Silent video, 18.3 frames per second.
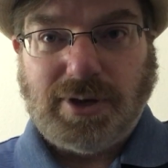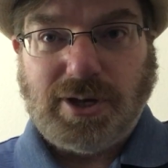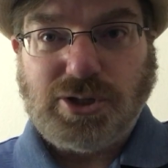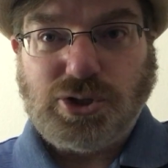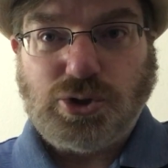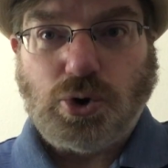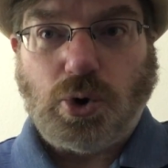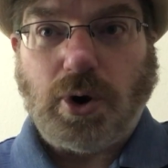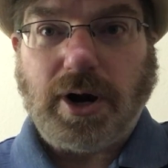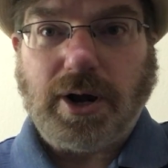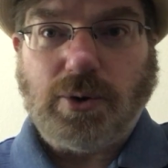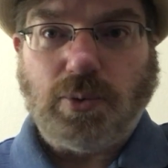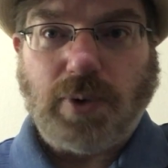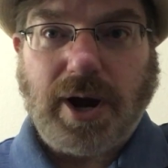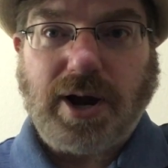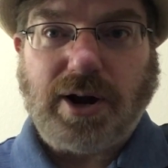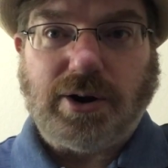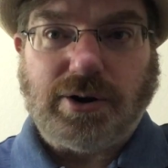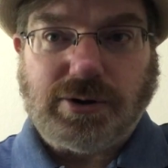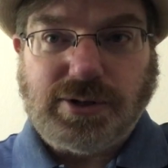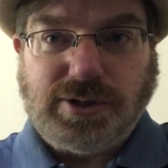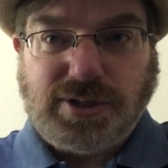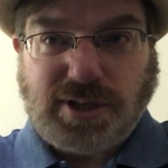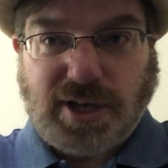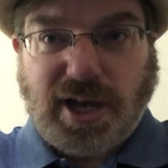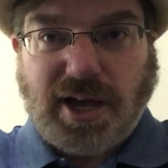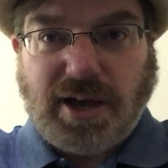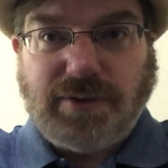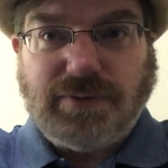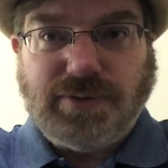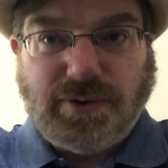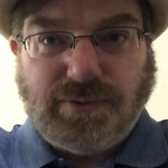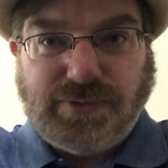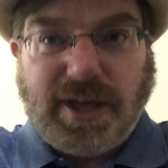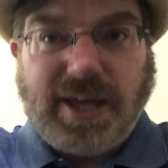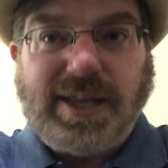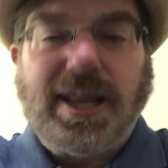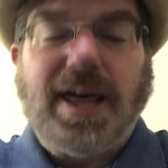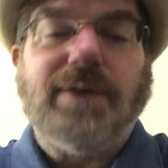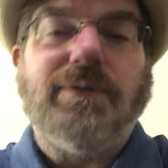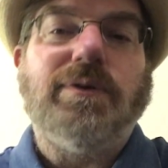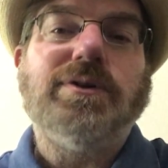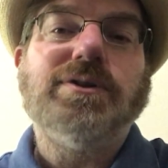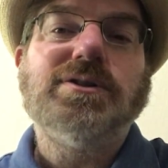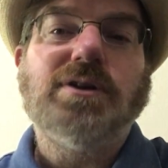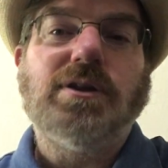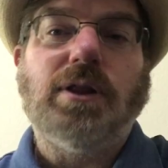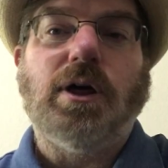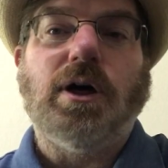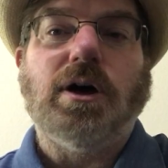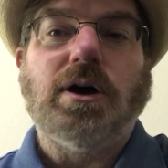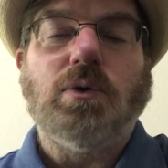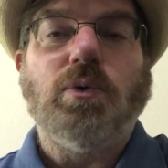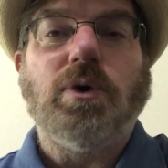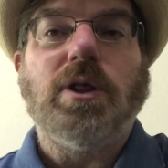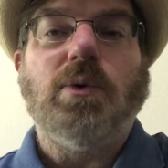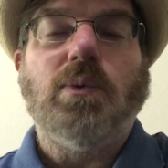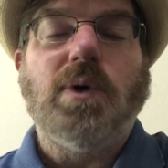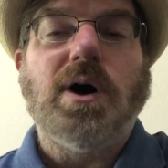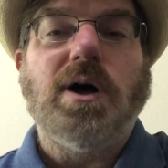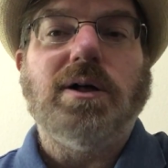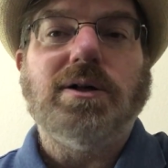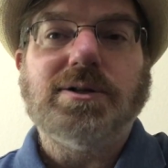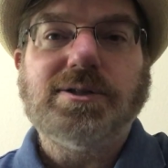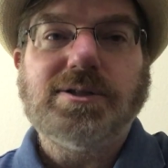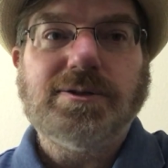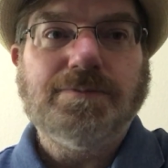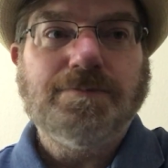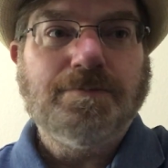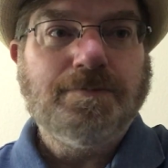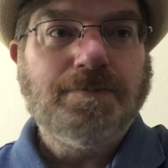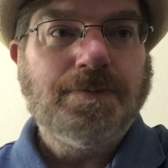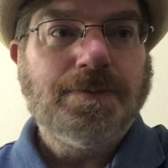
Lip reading: historic records of the flood levels along one of the walls.